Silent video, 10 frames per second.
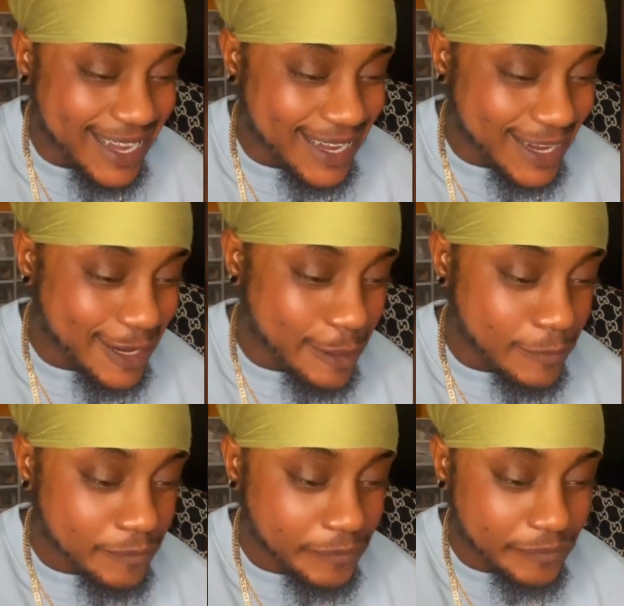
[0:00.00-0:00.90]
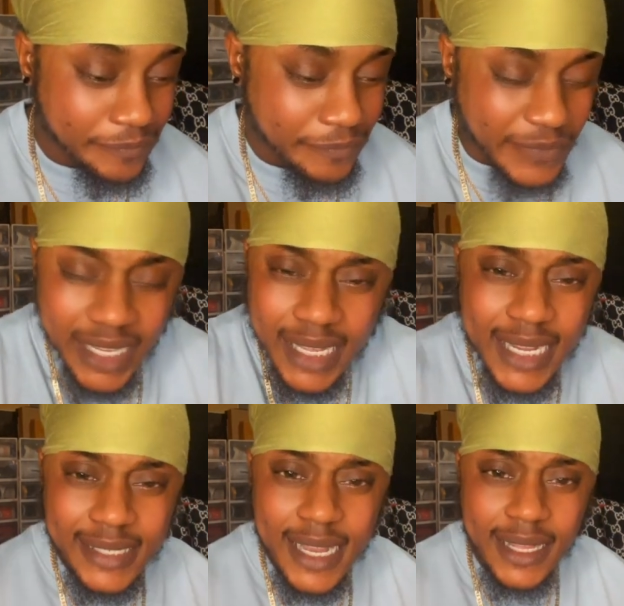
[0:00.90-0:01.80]
Um, like
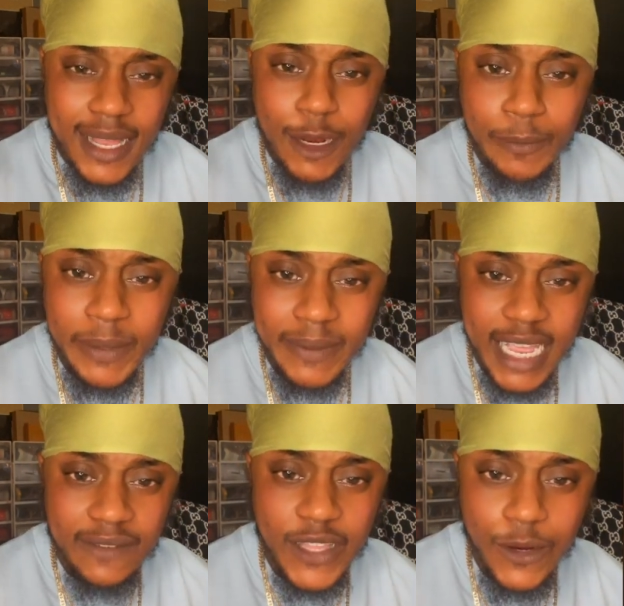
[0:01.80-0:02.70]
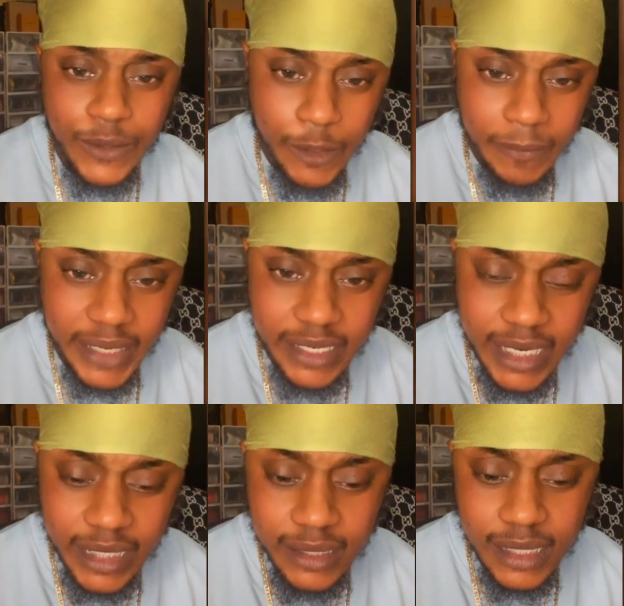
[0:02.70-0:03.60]
I say, a lot of people have their own
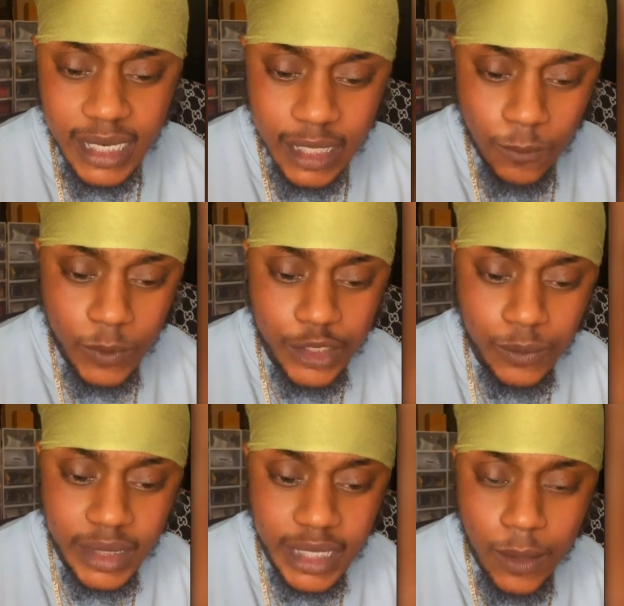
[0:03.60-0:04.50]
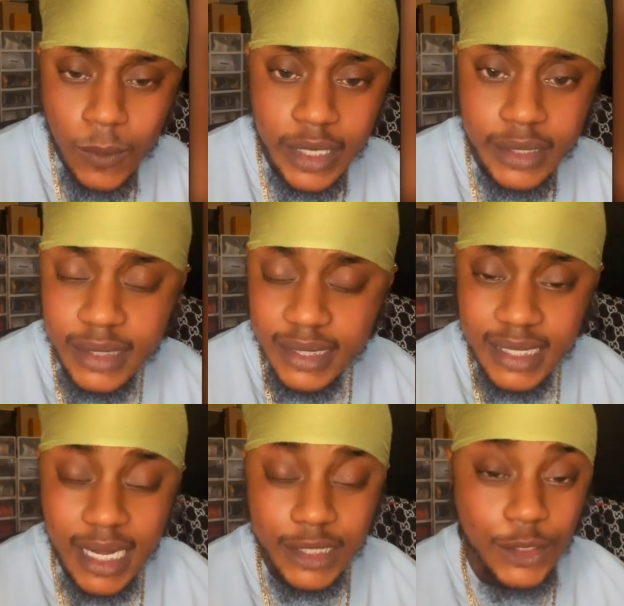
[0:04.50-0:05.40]
opinions and which one they want to
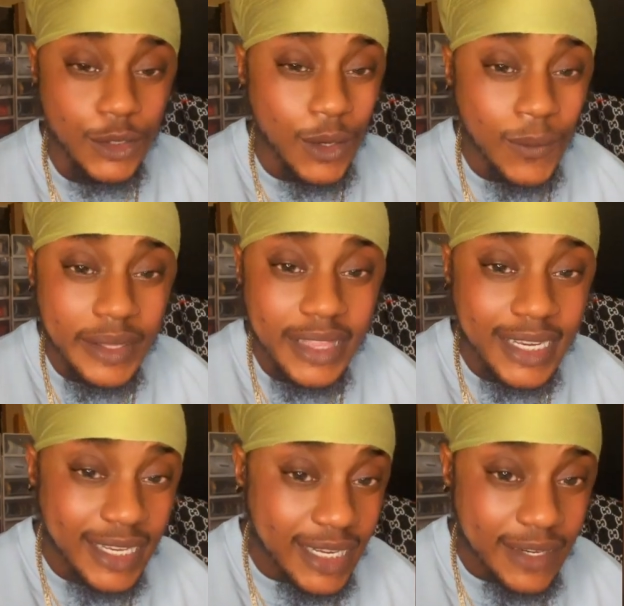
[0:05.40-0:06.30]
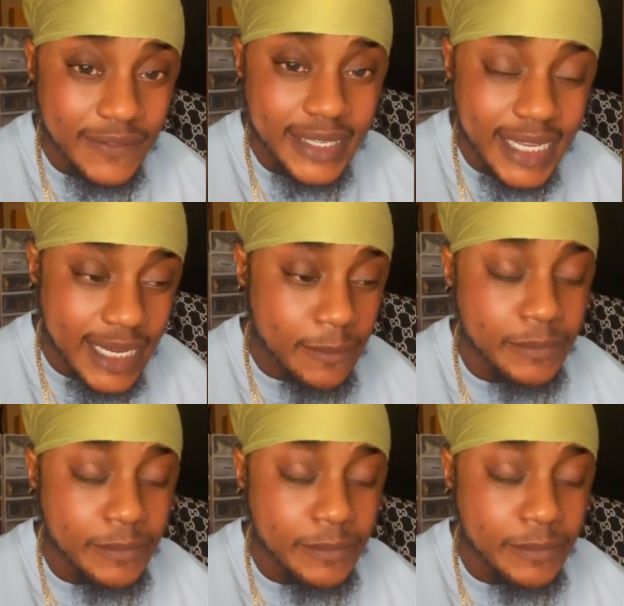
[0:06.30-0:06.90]
decide to go with at the end of the day.